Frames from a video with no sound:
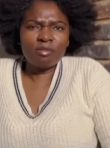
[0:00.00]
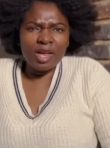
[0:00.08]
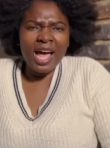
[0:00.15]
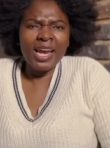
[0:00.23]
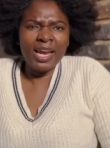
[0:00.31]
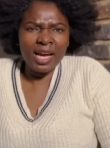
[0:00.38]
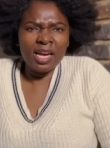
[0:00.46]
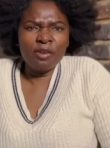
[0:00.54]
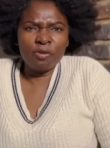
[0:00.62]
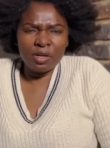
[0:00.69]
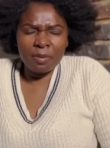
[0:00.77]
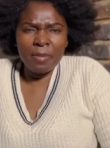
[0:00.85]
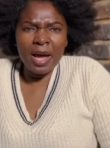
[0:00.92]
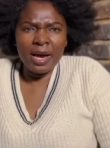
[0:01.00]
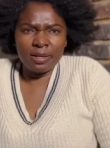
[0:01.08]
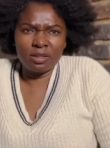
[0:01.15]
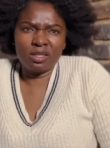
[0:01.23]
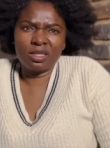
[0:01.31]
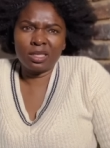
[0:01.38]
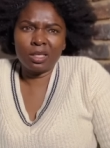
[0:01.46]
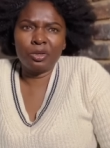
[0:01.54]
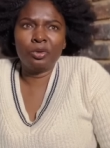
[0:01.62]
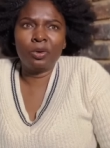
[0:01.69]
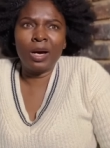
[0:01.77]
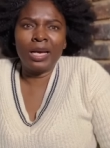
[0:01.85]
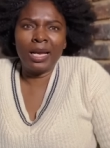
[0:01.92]
I like it for the men's, you
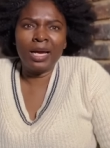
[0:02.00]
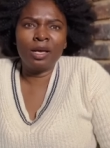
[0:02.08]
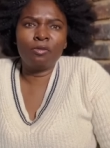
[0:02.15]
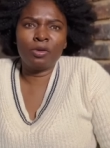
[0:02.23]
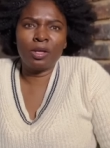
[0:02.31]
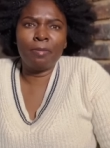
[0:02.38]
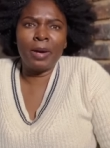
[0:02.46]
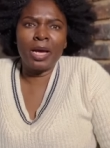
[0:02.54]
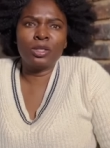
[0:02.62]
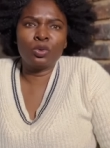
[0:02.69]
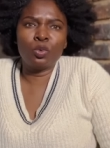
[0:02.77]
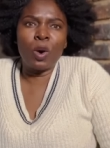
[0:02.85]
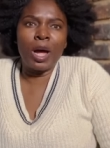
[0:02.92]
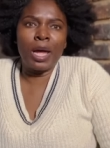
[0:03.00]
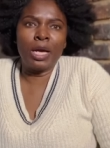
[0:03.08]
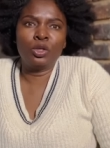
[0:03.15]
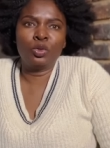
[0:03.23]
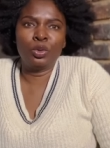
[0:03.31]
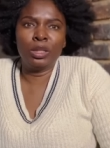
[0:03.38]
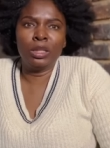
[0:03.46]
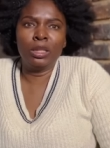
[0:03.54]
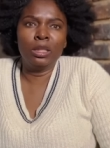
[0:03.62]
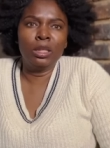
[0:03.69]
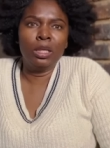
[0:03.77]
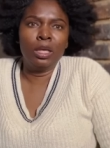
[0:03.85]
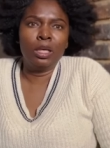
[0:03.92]
know, I like it for the men's who are
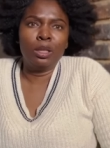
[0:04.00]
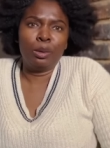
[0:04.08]
actually